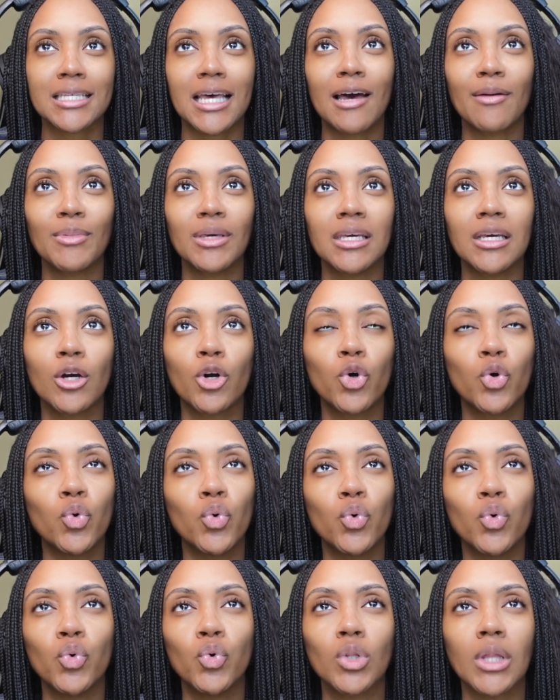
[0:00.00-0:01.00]
I mean
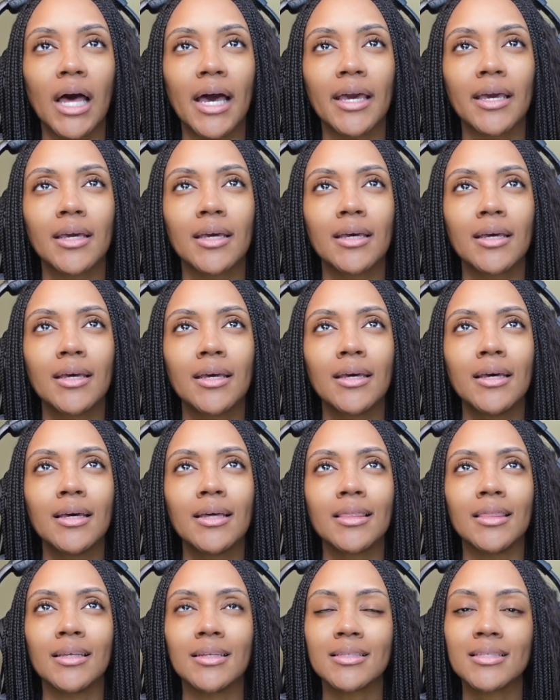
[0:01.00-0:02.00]
cool, like
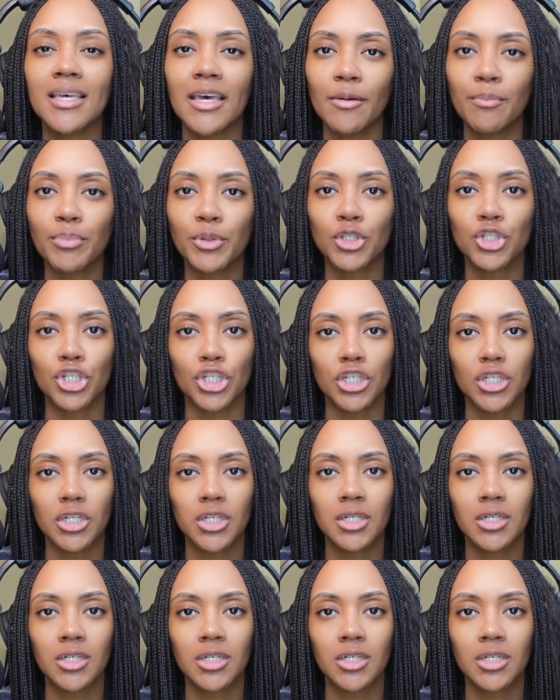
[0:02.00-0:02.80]
the temperature.